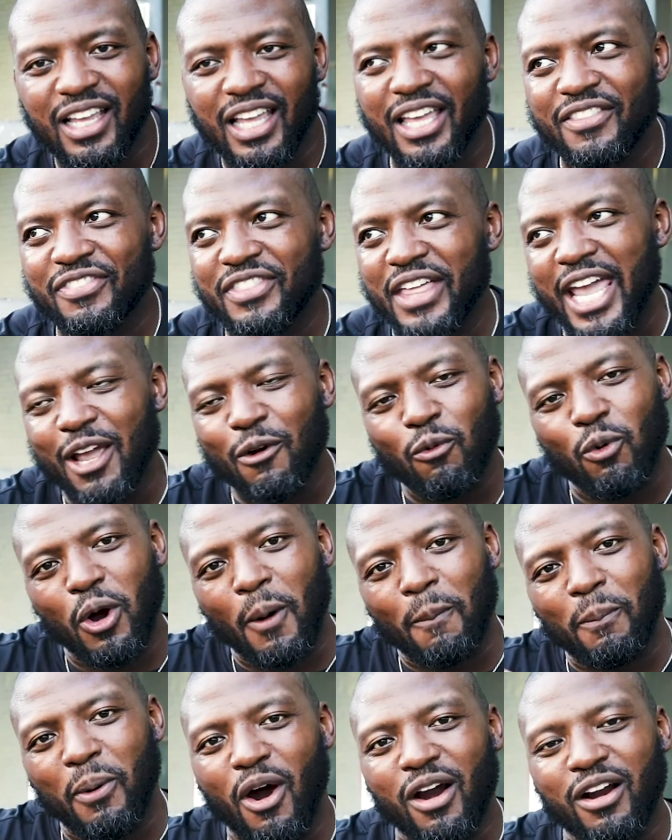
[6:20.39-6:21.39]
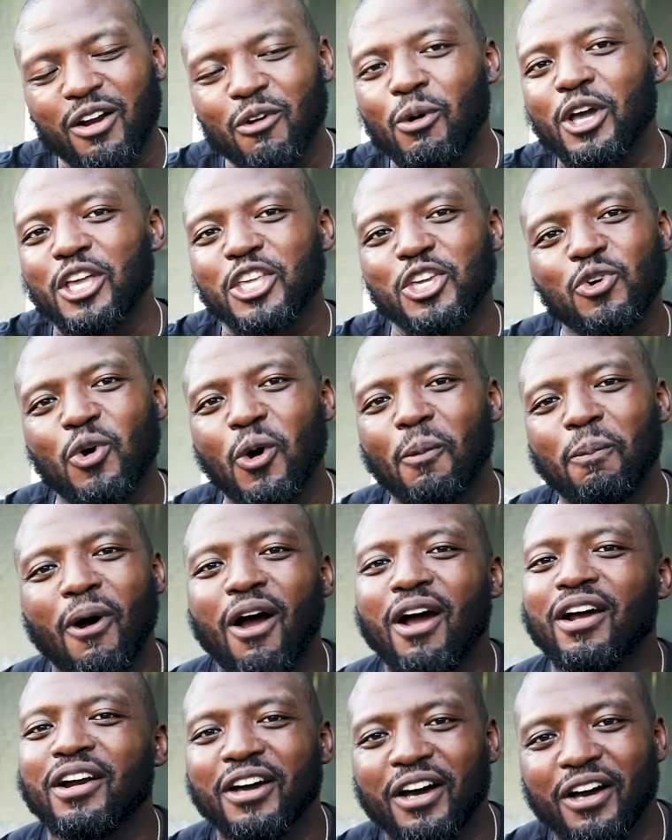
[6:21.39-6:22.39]
if they were a part of what you were a
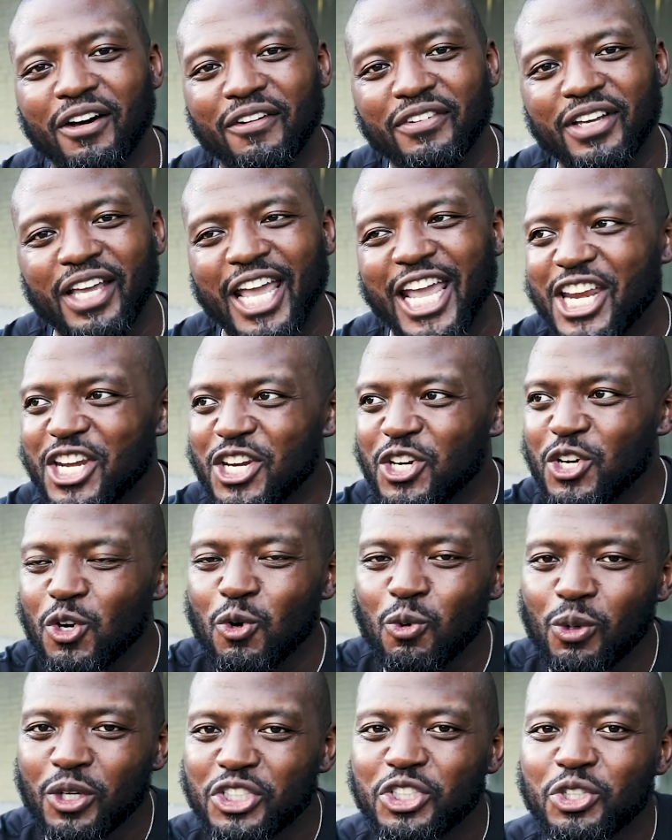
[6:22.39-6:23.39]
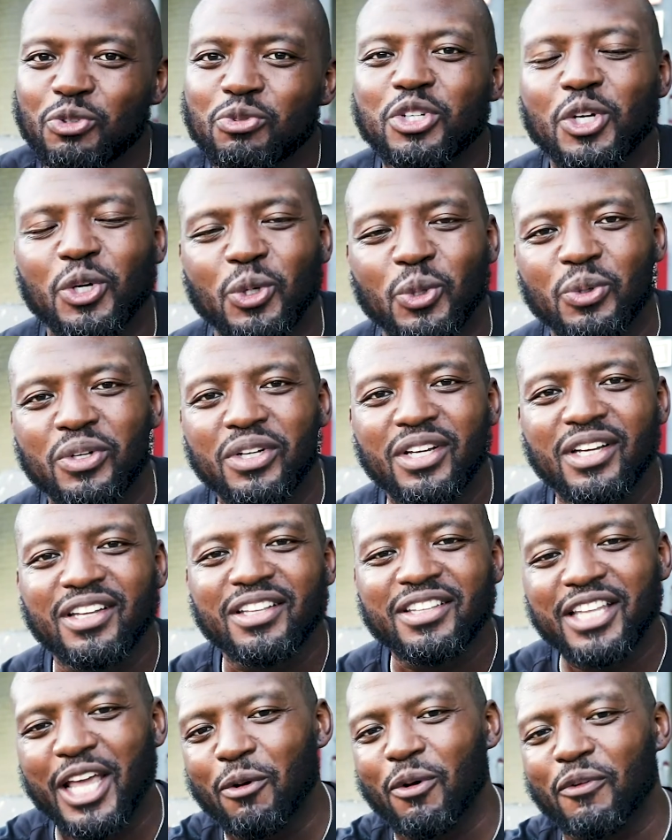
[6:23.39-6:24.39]
part of, and knew what you knew,
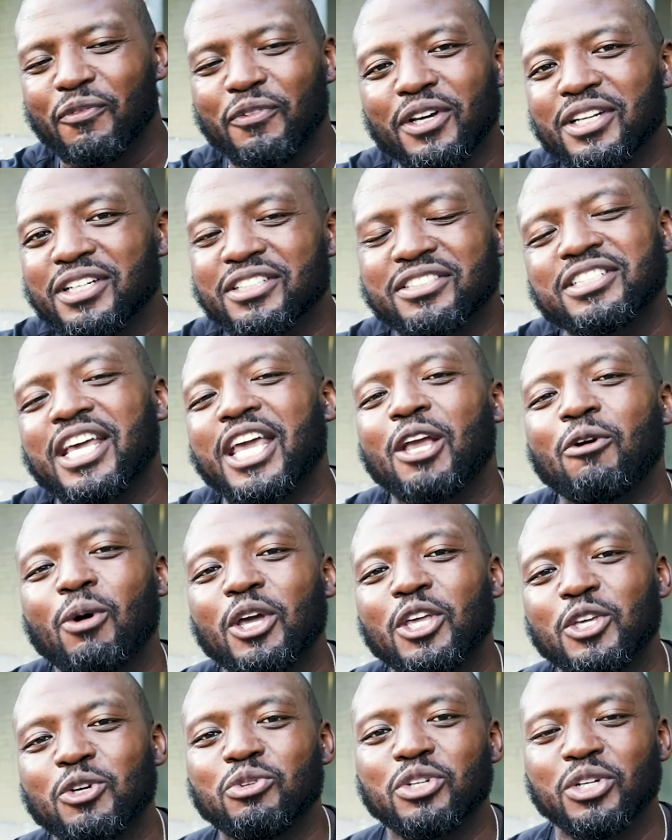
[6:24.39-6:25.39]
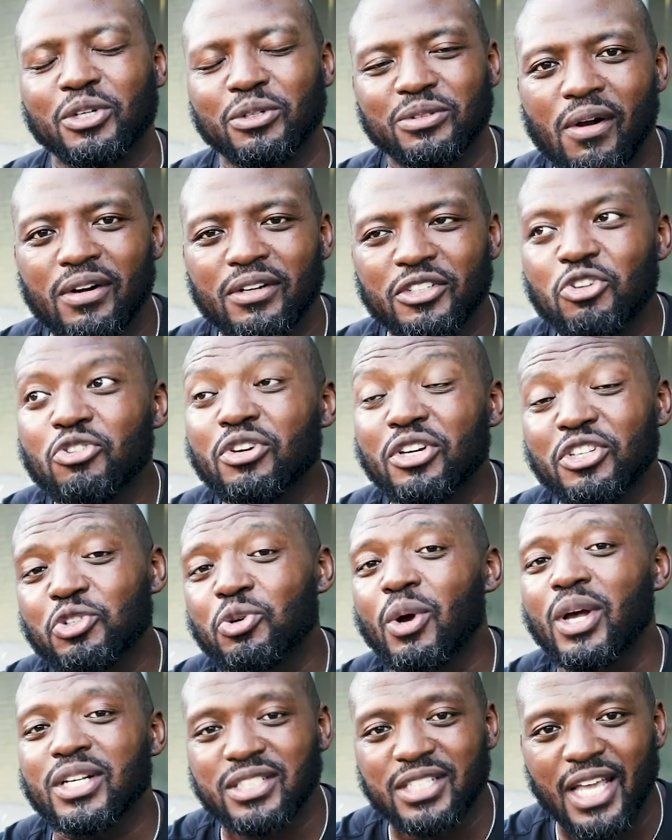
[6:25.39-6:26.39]
they would feel the same way you do. You can
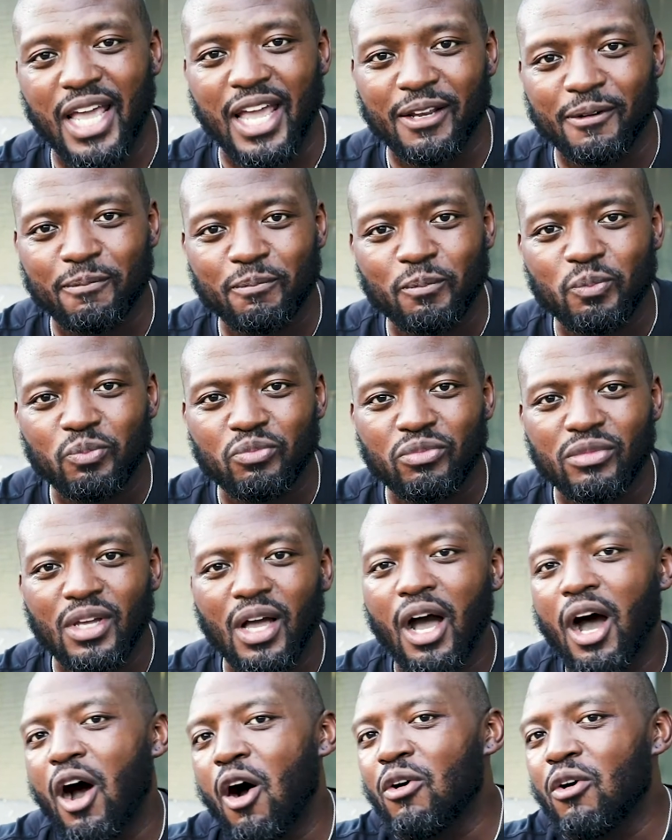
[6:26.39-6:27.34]
trust that.